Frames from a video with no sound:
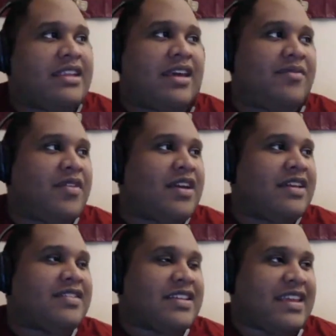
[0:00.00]
and
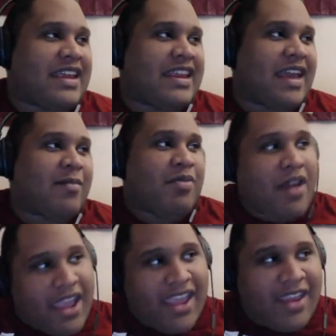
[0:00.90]
Denver gets a 10-day
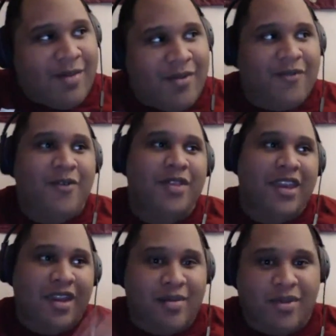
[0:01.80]
break
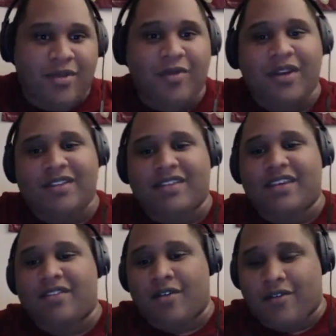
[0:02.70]
before they come to the
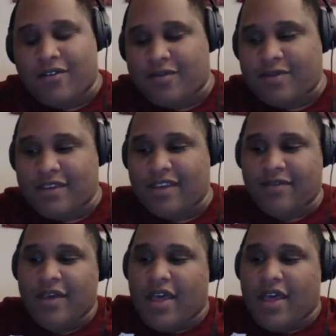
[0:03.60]
Redskins on Christmas Eve.